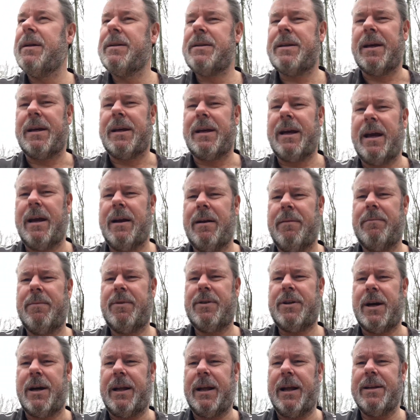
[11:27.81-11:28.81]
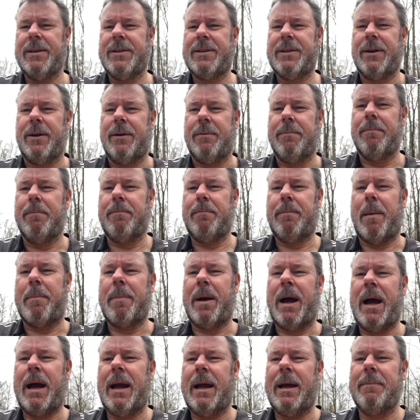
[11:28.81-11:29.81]
Take care. Chat again soon.
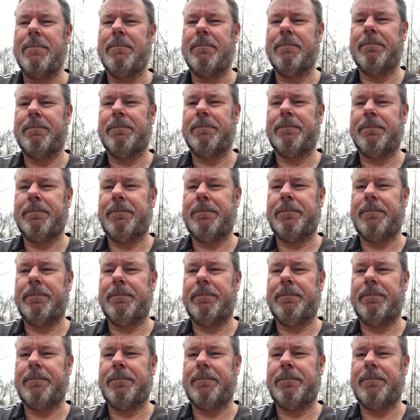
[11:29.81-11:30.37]
Bye-bye.